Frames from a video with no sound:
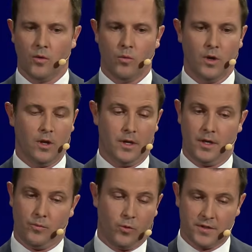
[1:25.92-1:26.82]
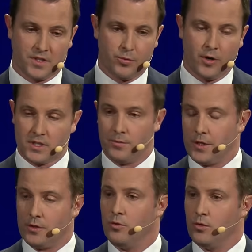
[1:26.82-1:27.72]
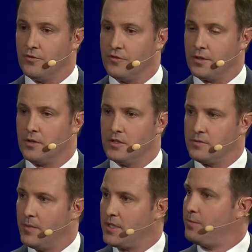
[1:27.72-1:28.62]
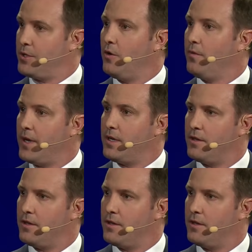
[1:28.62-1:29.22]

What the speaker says: Well, it won't surprise me at all if it goes much beyond that.